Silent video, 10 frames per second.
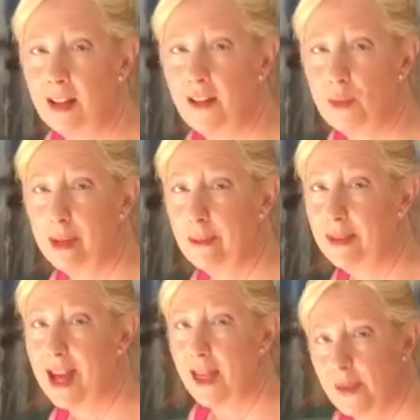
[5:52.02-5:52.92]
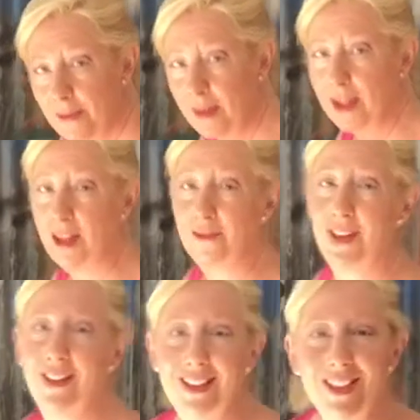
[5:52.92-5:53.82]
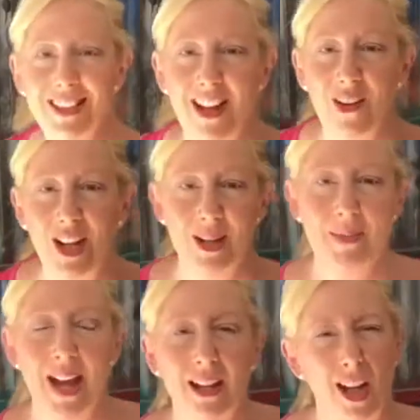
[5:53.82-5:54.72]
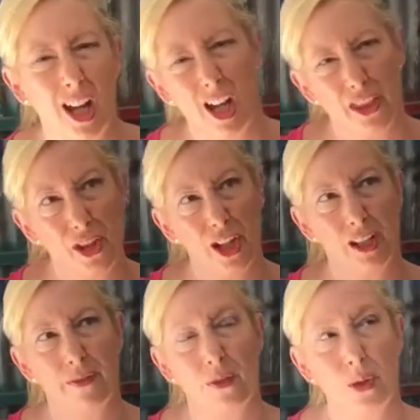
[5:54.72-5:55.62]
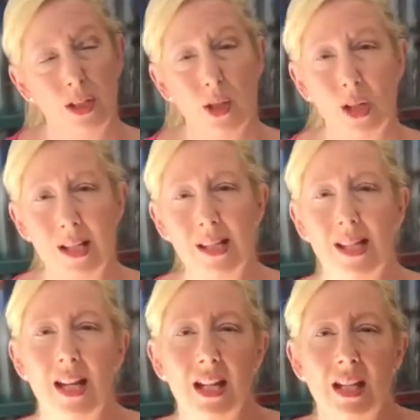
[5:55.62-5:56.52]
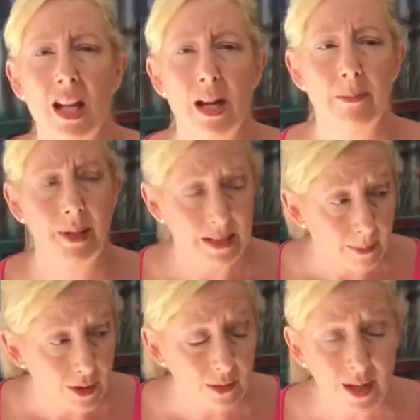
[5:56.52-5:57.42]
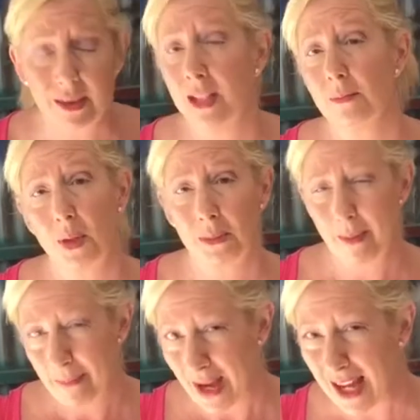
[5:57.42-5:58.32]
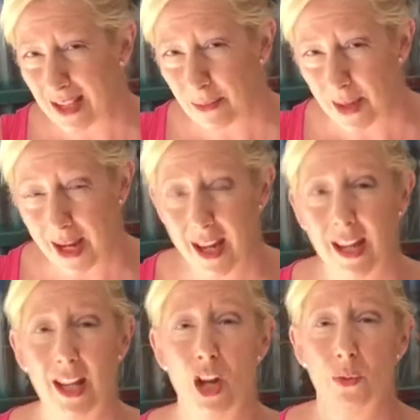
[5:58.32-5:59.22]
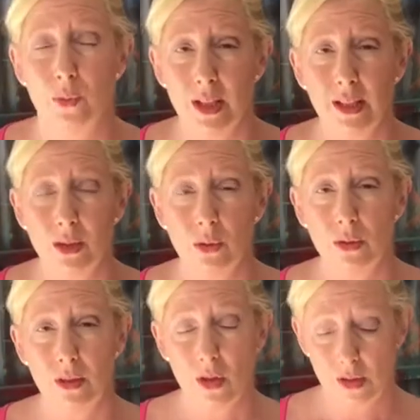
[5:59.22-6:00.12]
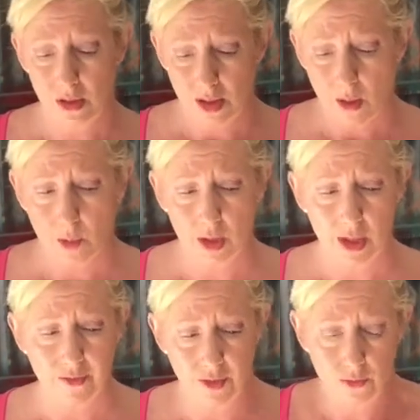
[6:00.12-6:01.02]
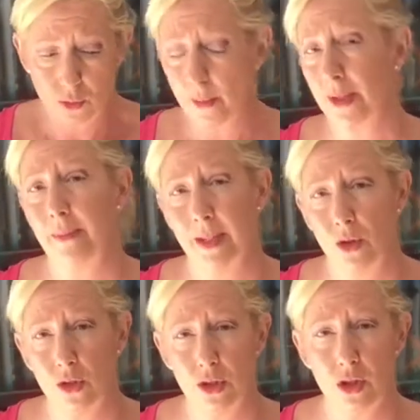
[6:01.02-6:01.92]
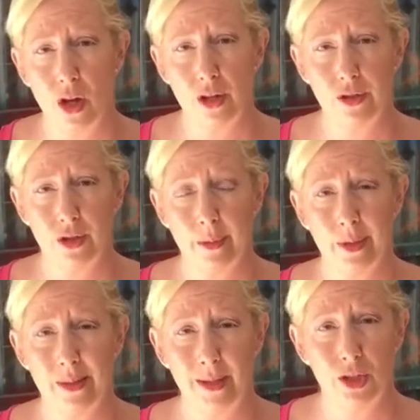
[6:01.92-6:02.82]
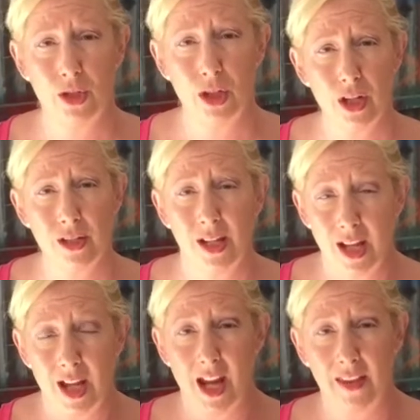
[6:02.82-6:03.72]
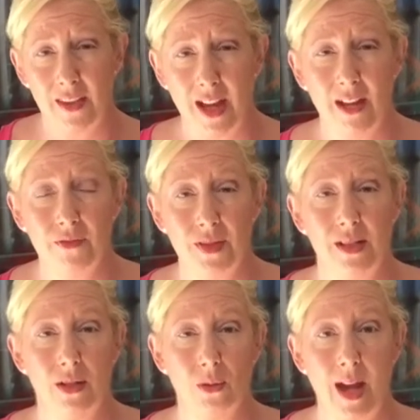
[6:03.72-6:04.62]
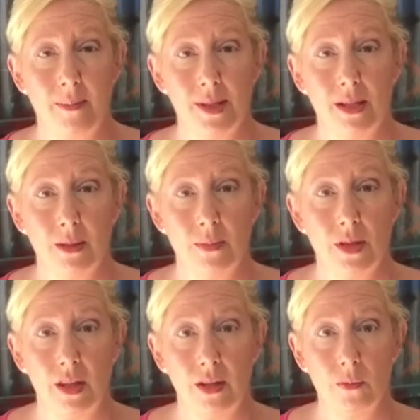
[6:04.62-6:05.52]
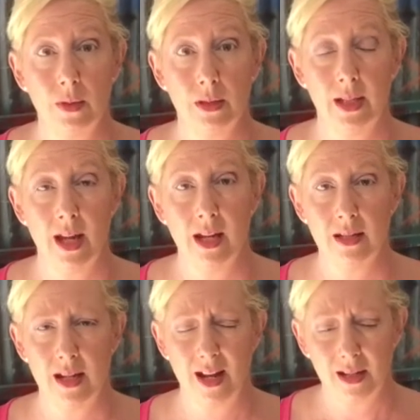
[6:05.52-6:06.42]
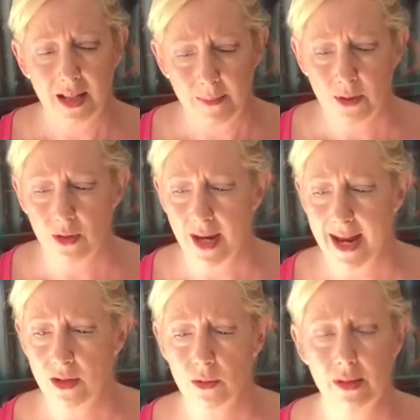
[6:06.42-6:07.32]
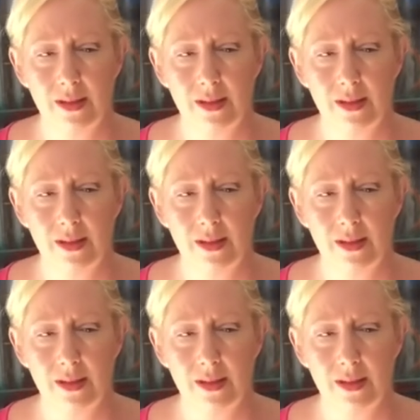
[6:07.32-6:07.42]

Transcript: Never be without them. Very good. They're only about $30 to $40 in Big W, I think. Probably a barter pair. Really good because you don't want to, if you drop something on your toes, you don't want to smash toes. And they have steel caps in them, so they're really handy. And keep your ankles